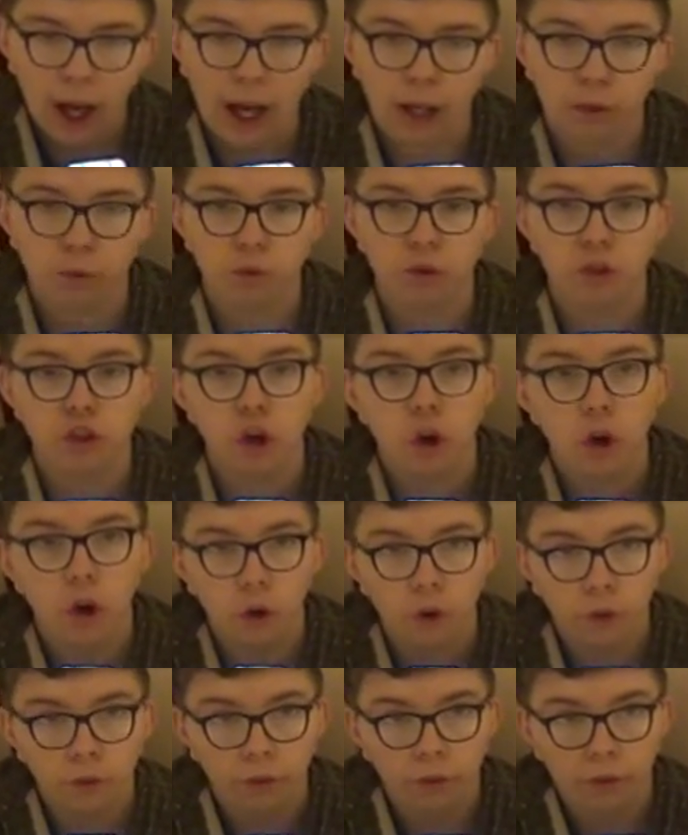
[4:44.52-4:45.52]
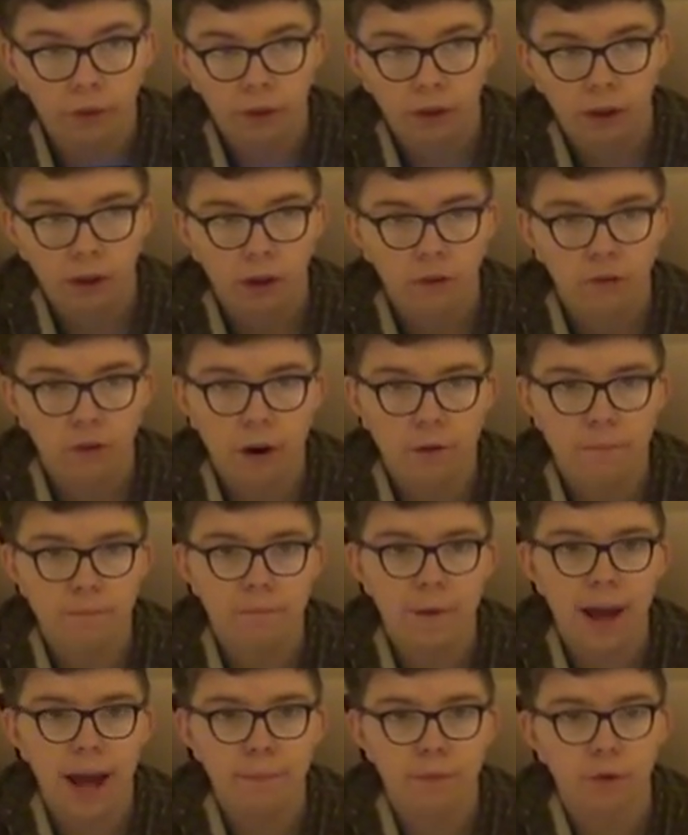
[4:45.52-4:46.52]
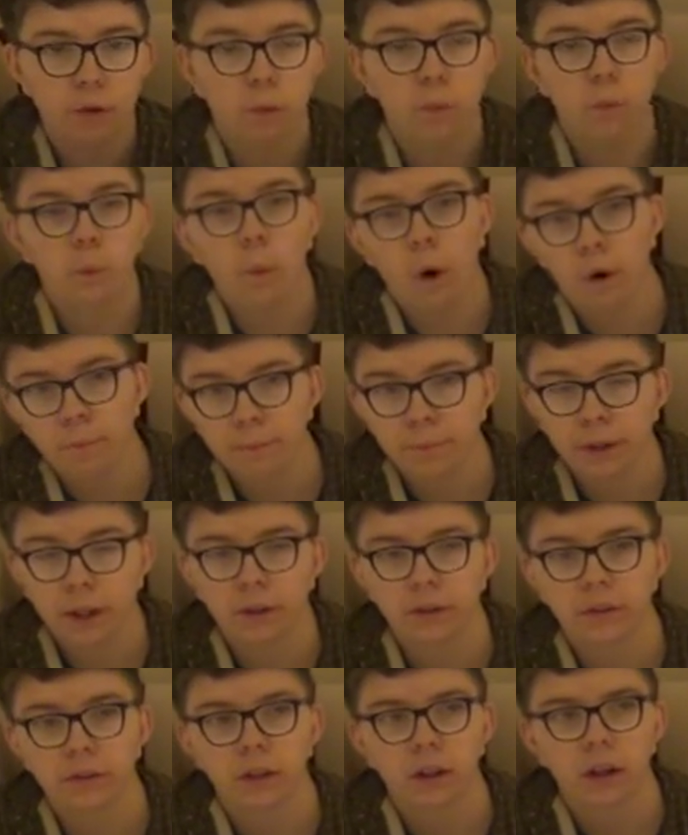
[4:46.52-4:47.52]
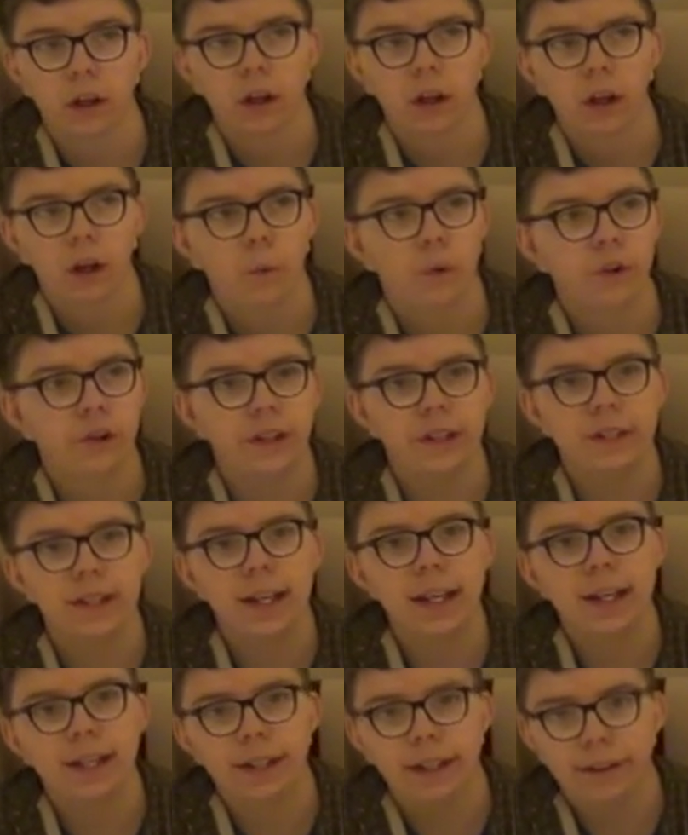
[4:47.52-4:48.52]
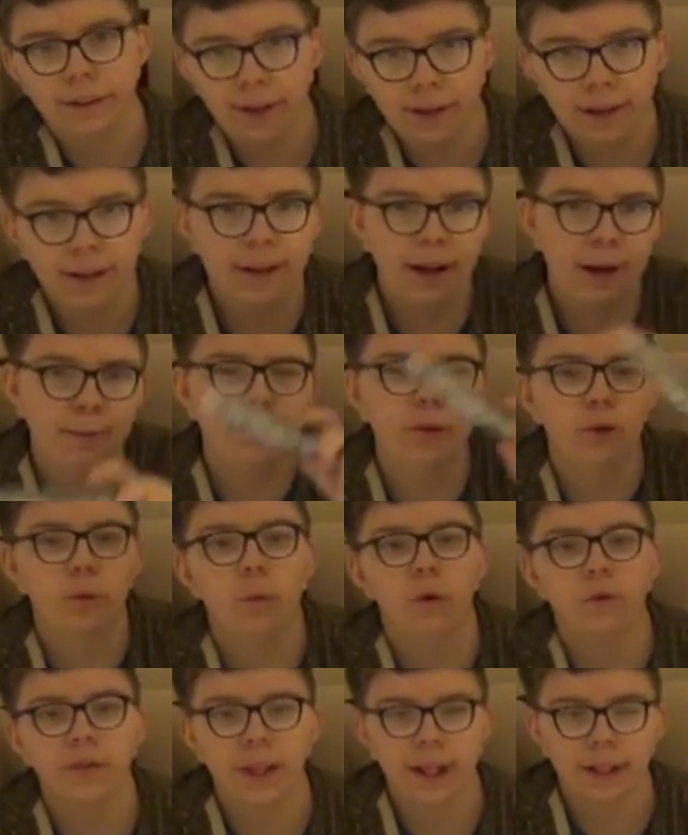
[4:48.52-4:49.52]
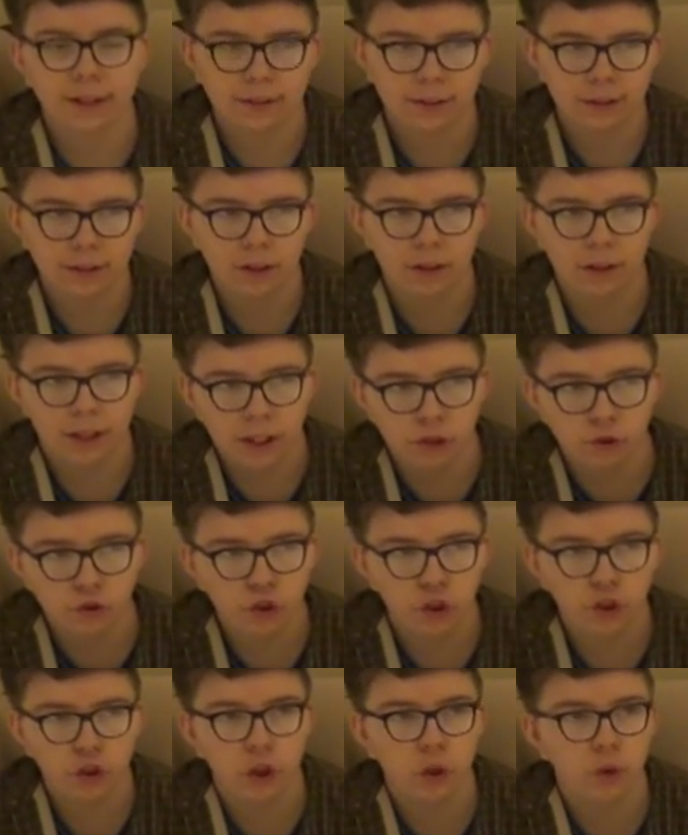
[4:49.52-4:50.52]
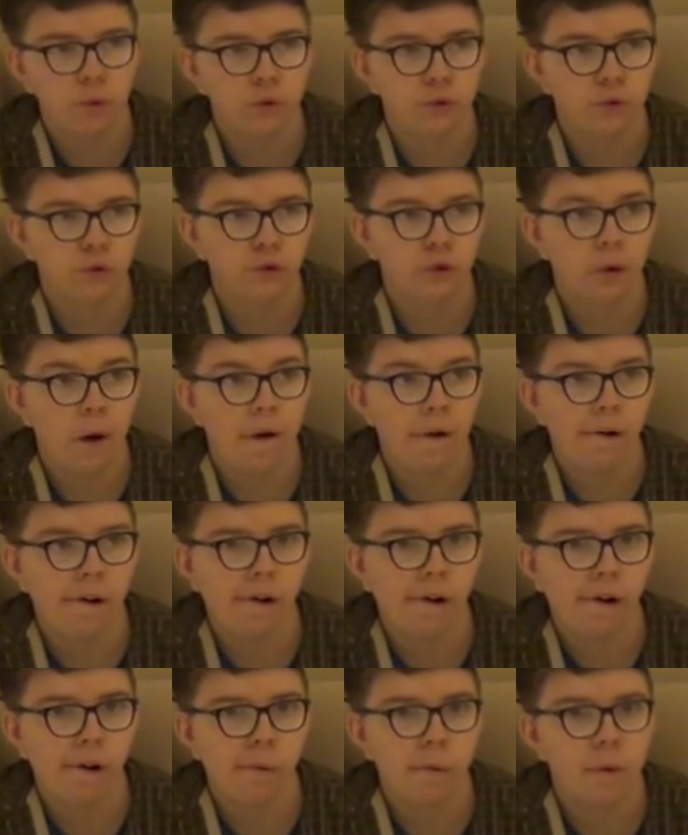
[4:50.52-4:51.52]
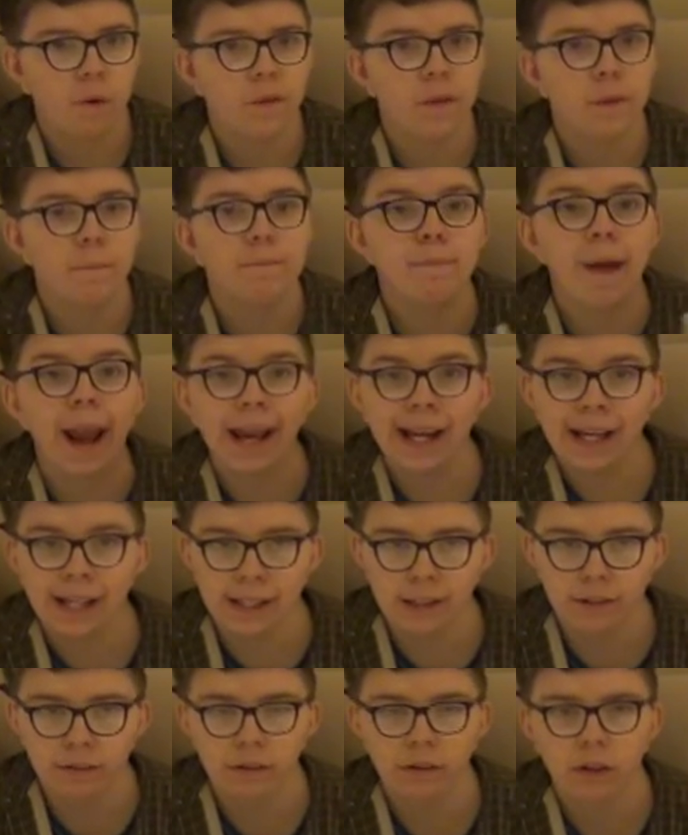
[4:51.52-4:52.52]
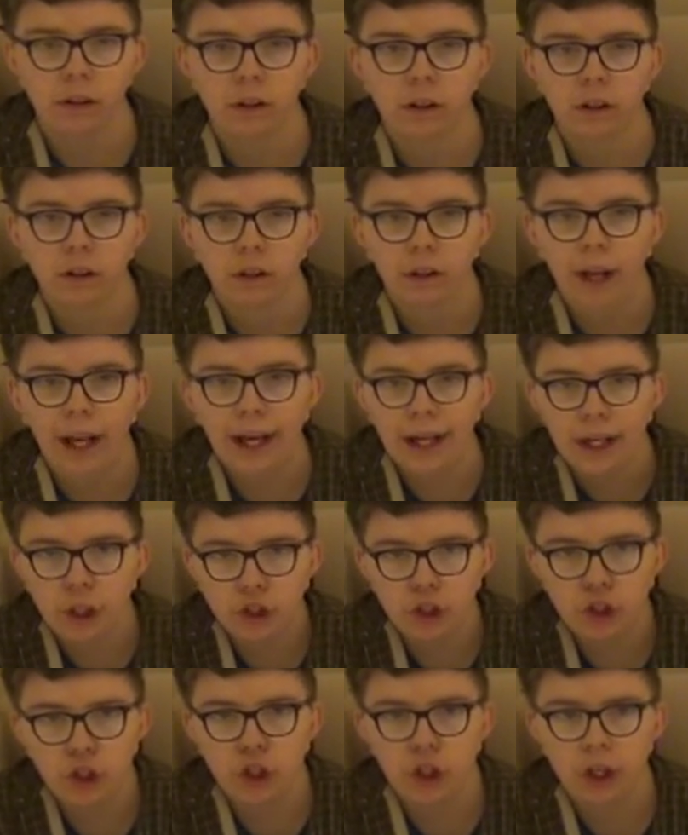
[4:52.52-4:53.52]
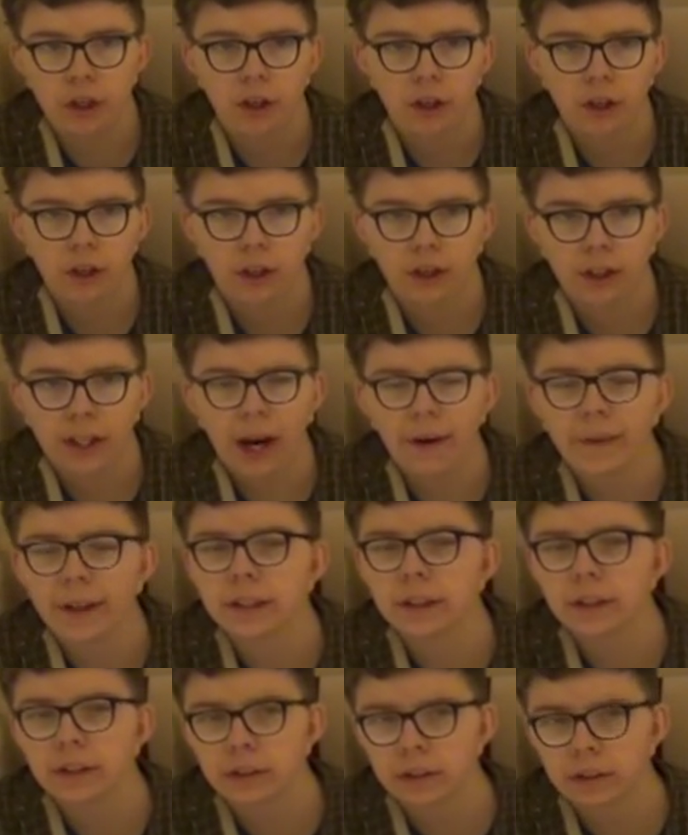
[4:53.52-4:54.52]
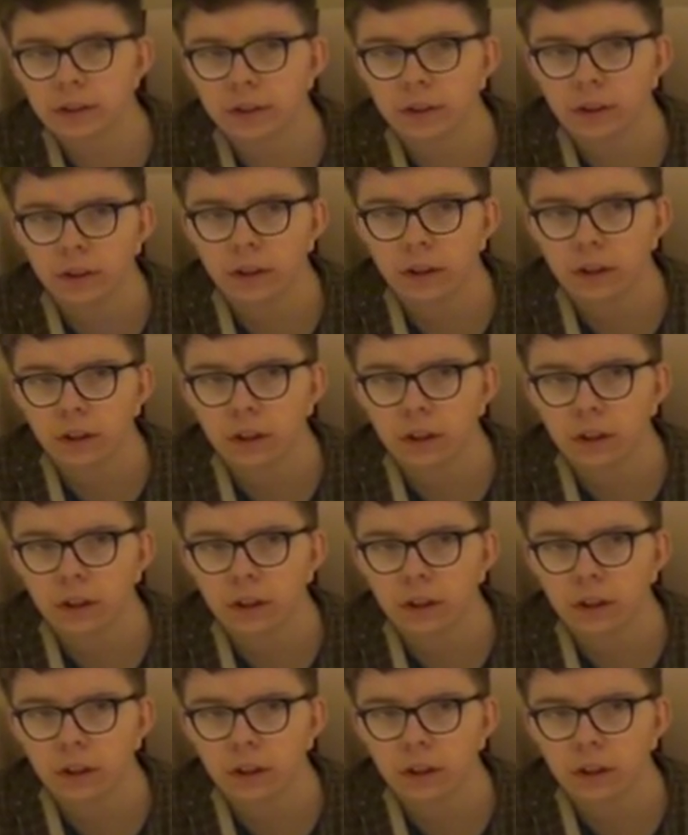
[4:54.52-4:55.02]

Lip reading: has returned from episode 1 because what they did is in episode 1 the actor introduced the main-ish characters